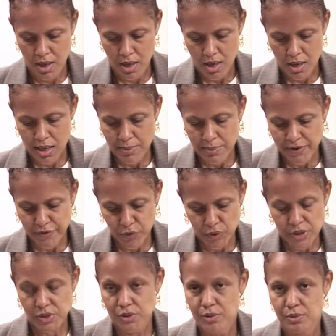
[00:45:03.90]
lend my
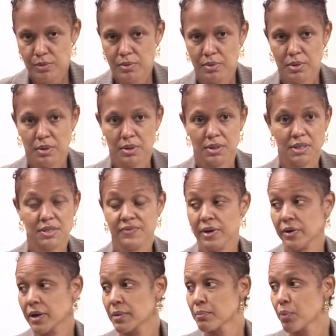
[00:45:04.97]
voice to this
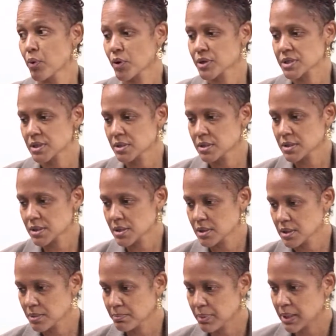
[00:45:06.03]
very important
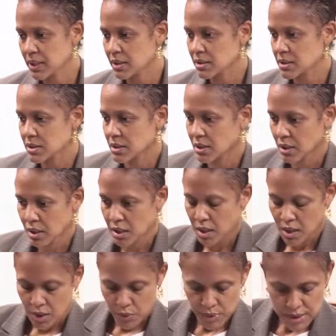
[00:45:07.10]
debate
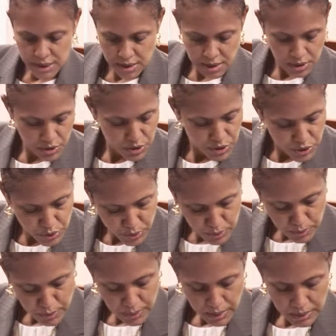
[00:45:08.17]
which seeks
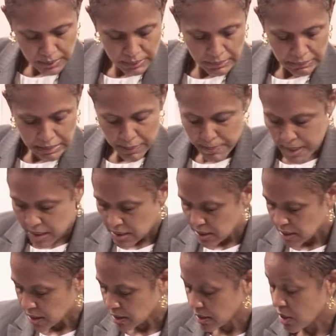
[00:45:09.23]
to amend
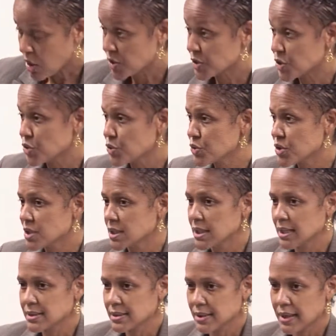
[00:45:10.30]
the Constitution
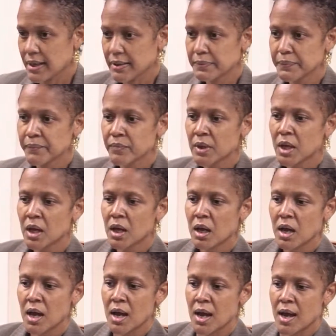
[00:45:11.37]
yet again.
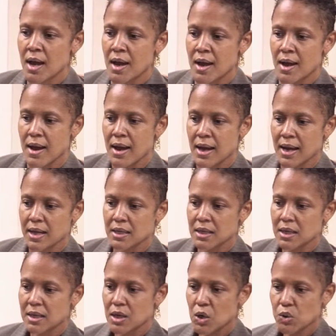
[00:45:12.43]
And
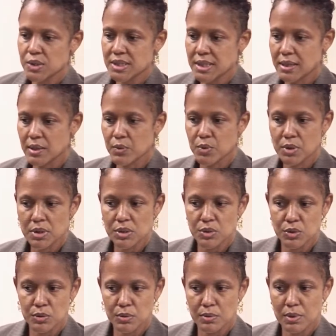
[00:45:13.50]
at the outset, I want
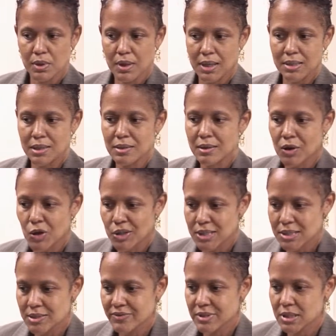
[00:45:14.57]
to, as other
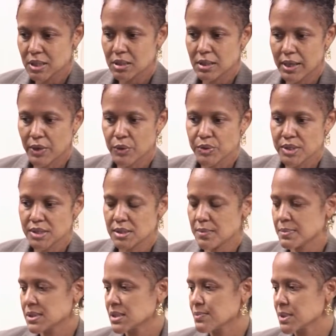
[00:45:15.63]
colleagues have done, echo the
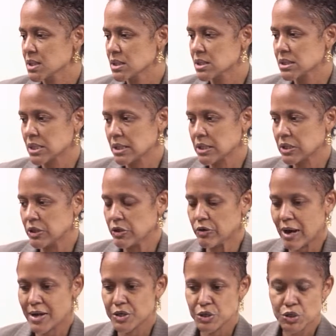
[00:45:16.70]
sentiments and the
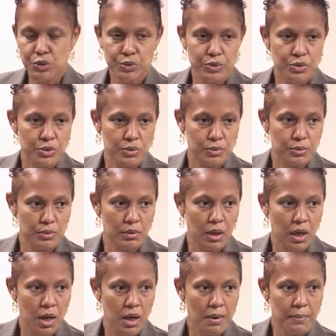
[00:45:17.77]
gratitude to
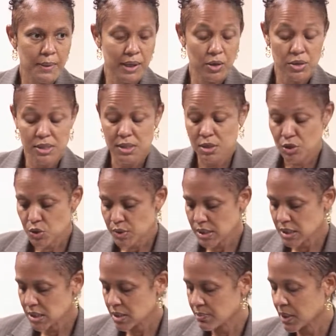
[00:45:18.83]
my constituents
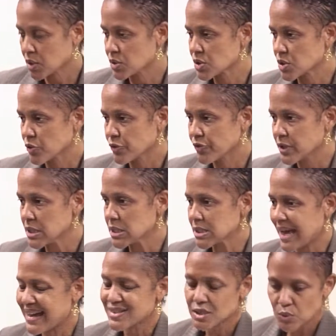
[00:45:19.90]
in St. Michael Southeast
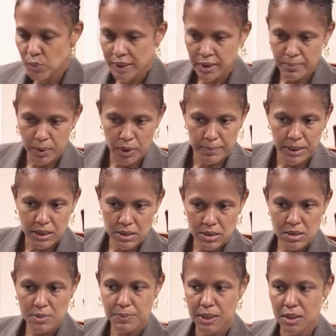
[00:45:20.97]
and to wider
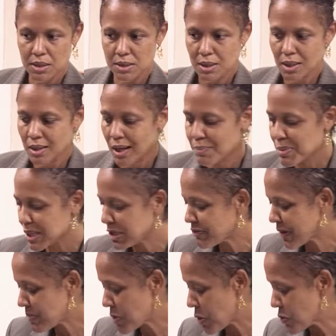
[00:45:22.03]
Barbados, because I believe
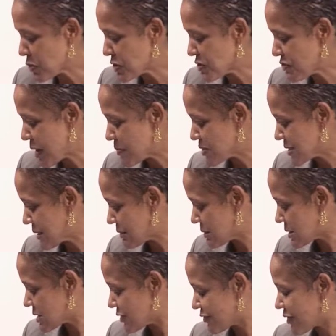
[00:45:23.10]
I'm not only the
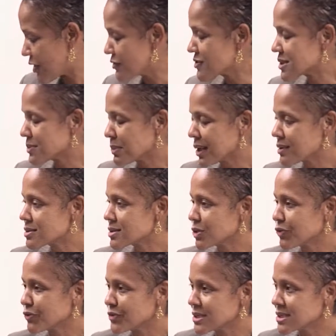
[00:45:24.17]
representative of St. Michael
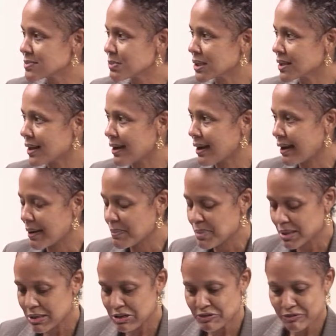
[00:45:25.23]
Southeast, but I
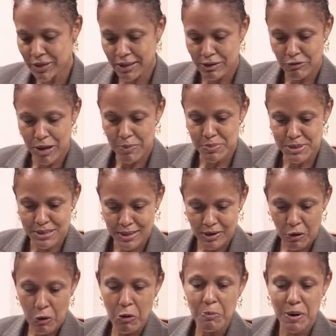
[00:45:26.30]
believe that I represent
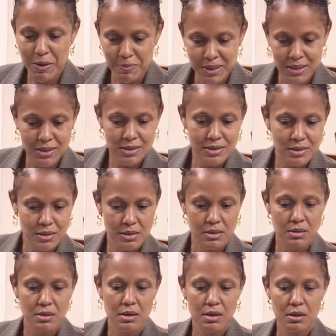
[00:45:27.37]
all Barbadians
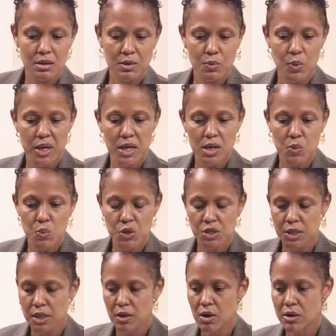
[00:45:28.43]
in the way in which
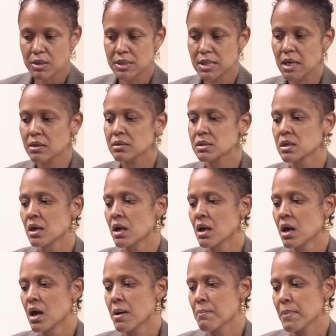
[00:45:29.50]
I conduct
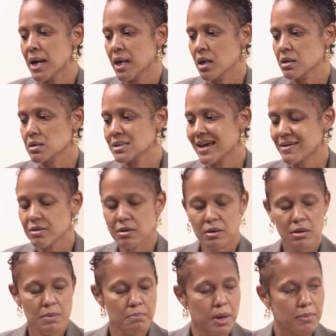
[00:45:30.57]
my tenure
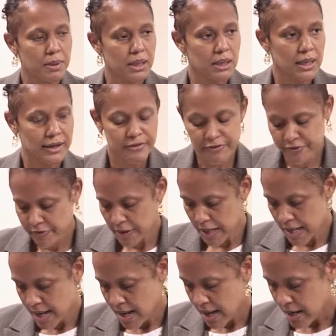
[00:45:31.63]
in public life.
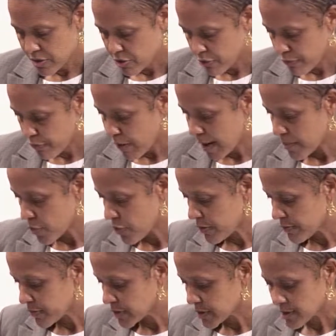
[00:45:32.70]
And therefore, I'm
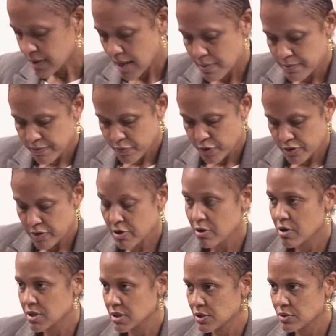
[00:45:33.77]
grateful to them for their
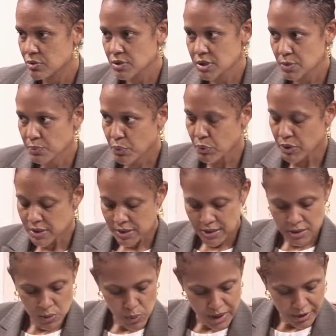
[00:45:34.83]
continued support
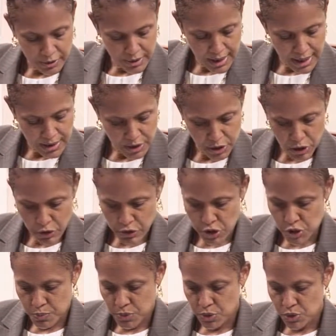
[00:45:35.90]
as well and
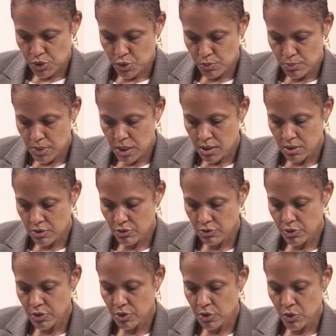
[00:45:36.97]
encouragement to me
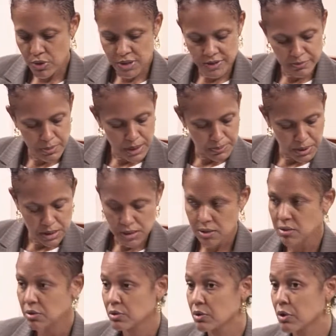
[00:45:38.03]
throughout the course of my
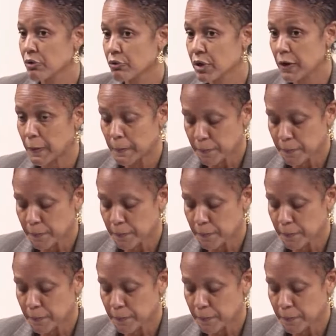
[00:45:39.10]
political career.